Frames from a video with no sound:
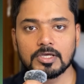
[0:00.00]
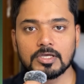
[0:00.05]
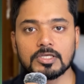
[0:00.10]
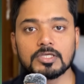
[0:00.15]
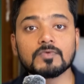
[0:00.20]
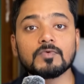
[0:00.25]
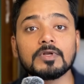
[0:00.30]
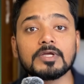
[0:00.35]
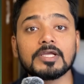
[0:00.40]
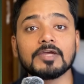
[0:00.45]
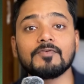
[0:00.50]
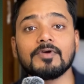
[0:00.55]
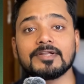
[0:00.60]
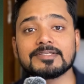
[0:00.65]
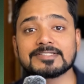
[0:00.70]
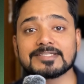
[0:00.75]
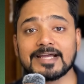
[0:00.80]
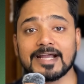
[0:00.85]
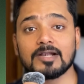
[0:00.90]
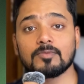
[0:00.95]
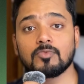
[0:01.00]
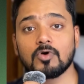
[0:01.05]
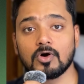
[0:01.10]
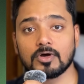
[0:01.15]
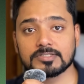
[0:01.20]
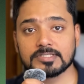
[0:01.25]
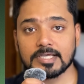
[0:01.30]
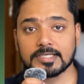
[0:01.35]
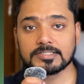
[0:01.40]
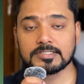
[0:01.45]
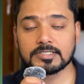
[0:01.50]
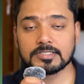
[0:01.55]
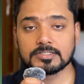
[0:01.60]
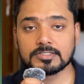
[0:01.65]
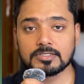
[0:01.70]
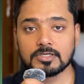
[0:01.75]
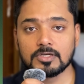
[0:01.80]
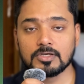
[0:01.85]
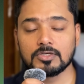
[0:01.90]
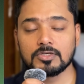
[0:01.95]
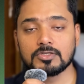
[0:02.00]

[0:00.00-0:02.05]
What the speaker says: you will give it sandbox access